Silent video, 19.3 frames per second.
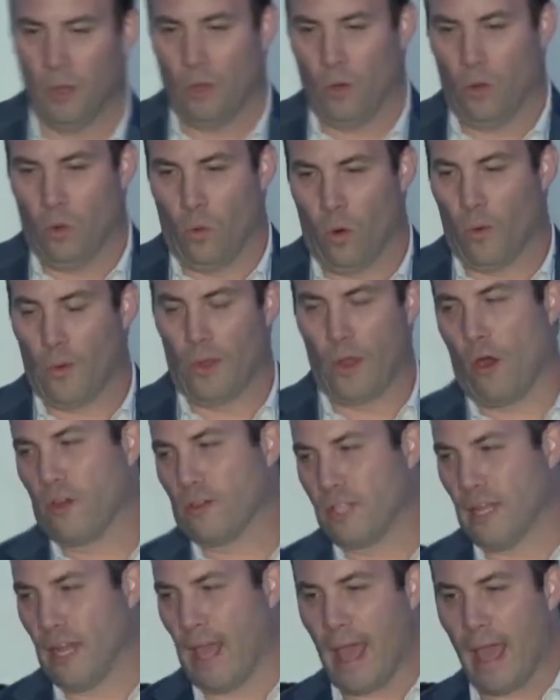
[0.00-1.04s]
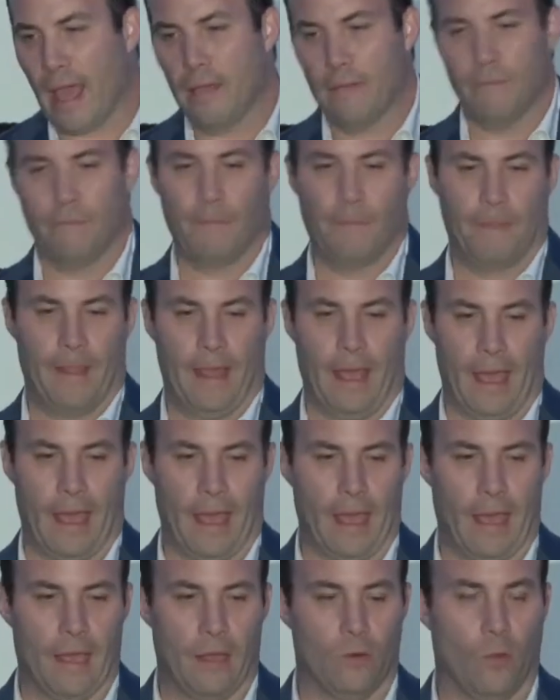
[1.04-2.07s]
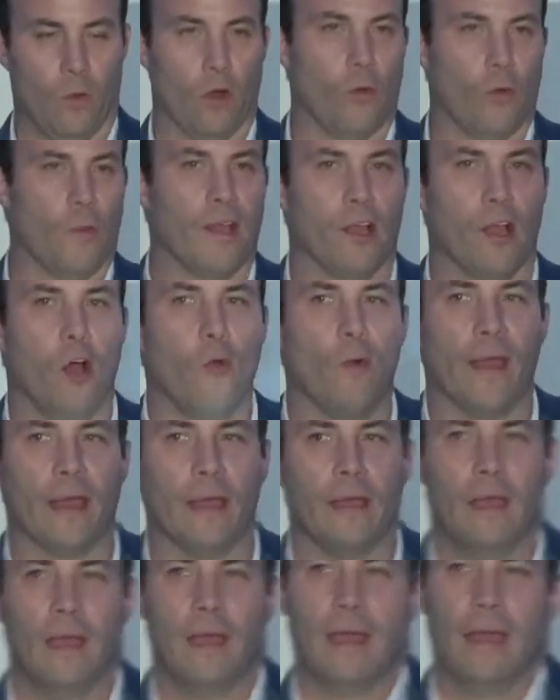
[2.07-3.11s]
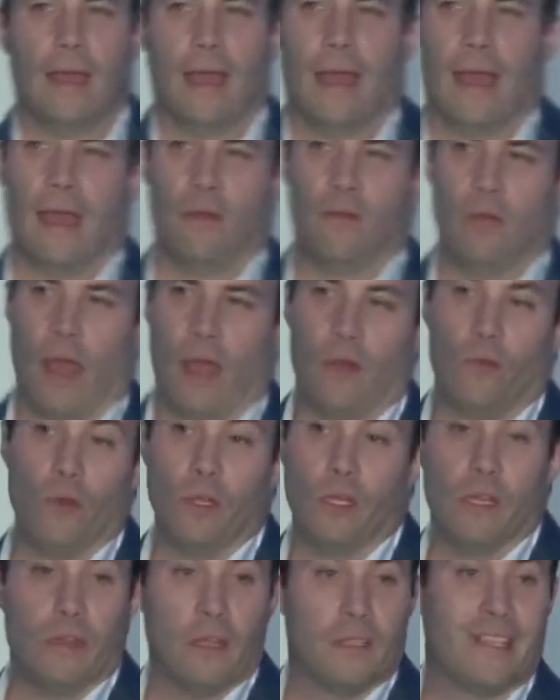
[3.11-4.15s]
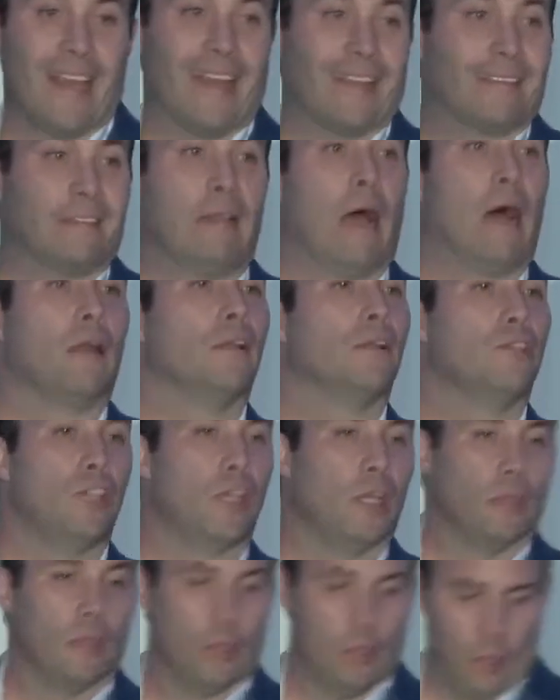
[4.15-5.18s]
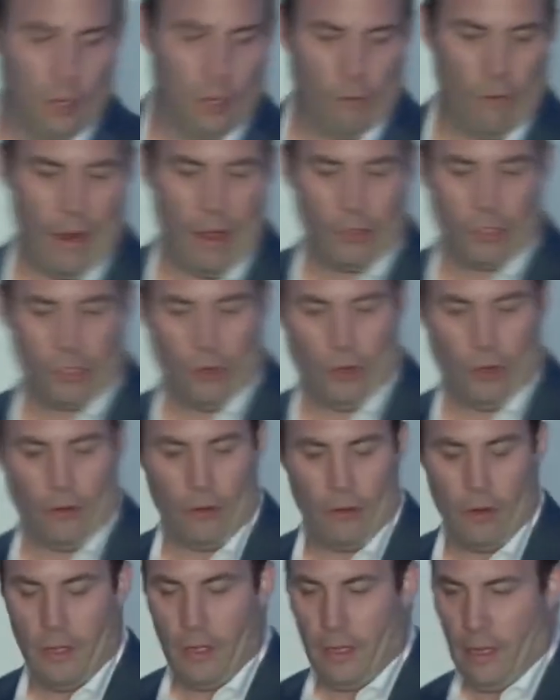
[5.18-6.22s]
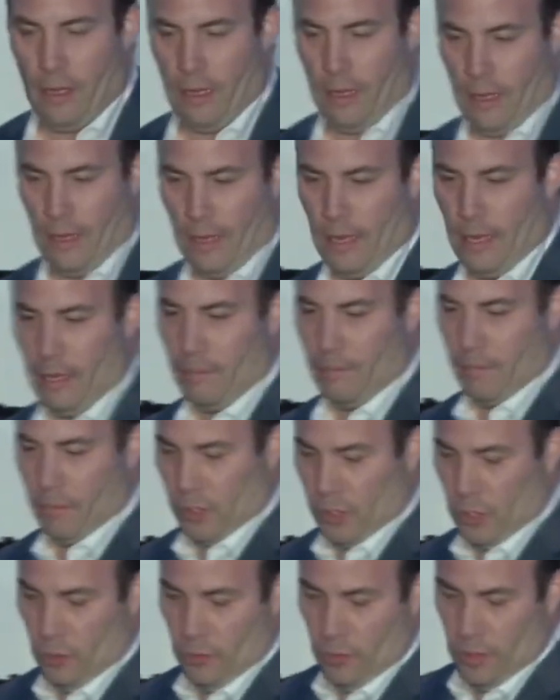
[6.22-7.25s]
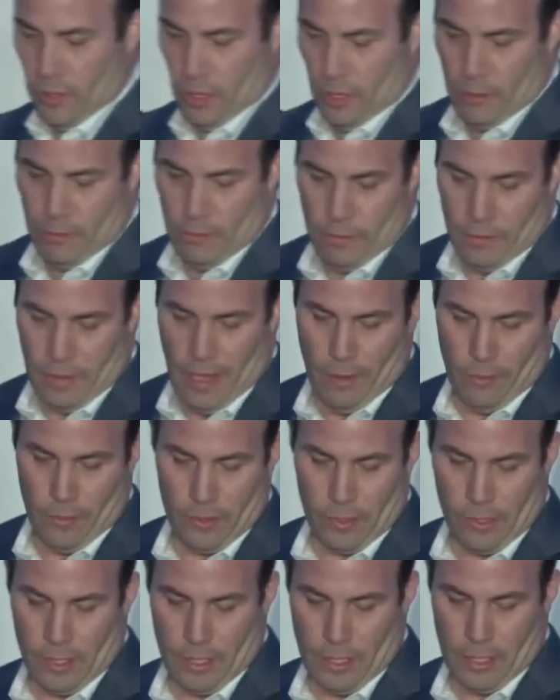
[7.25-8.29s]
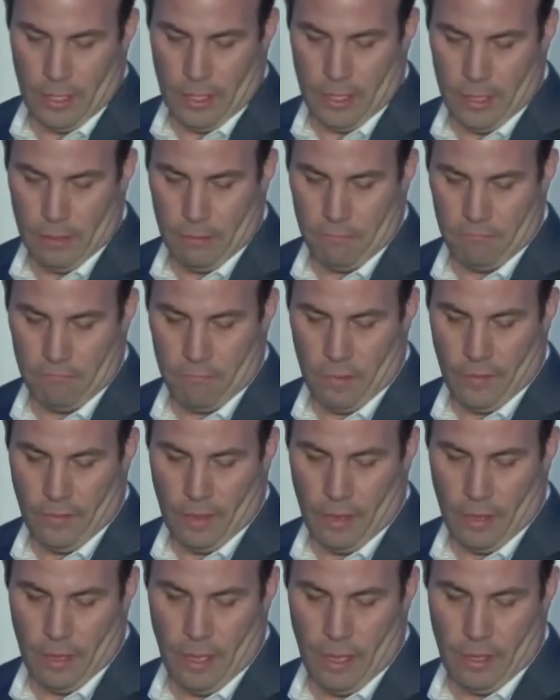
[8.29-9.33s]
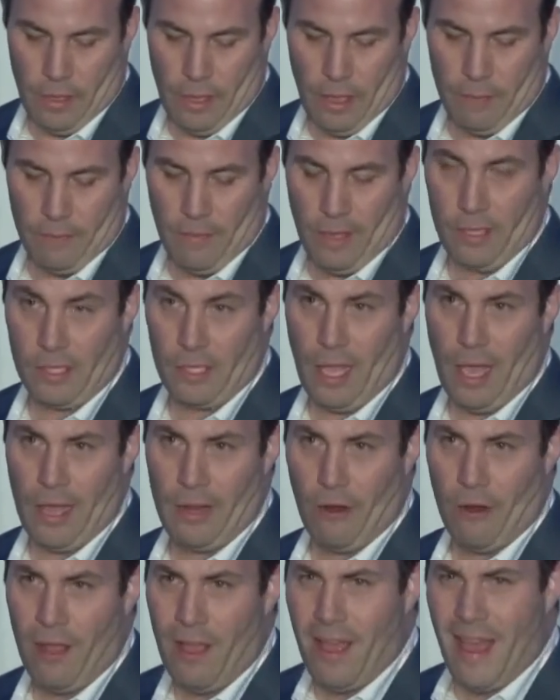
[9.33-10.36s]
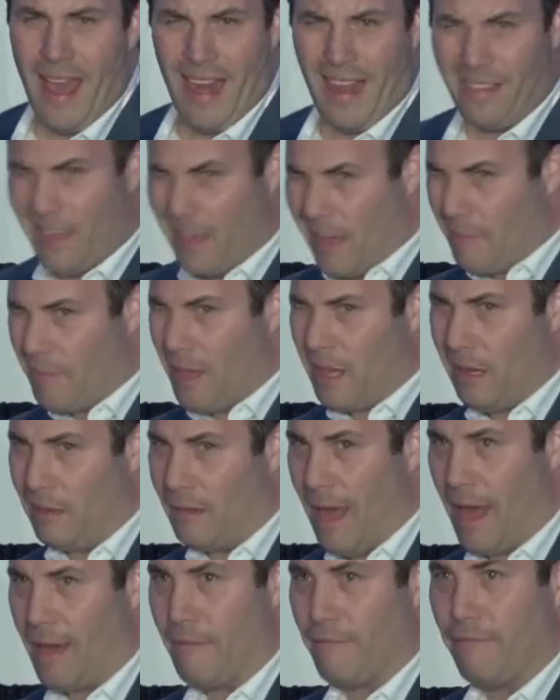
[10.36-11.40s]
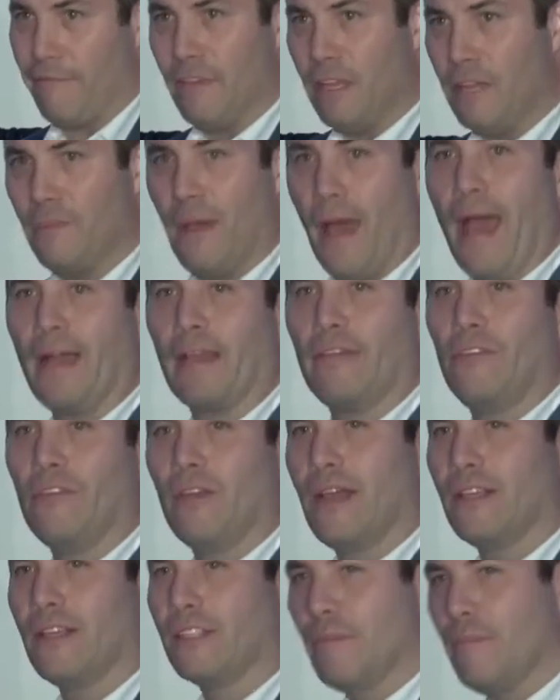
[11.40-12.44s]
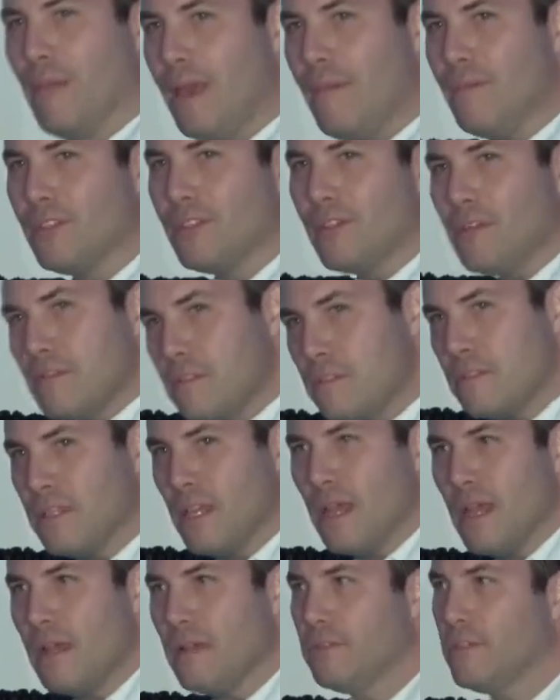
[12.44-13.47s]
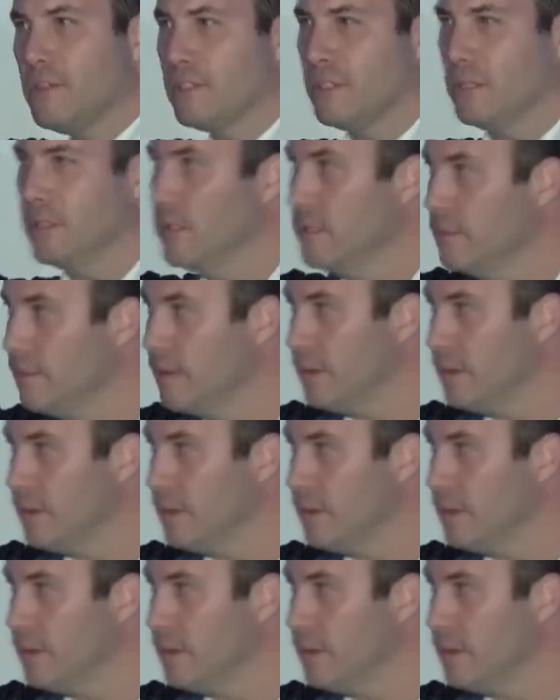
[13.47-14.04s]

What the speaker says: where we are today, and where are we going, and really the technology around charter. So that was, if I could hit my slide here, and I think I'm getting a lot of feedback. If you guys can maybe turn it down just a little bit,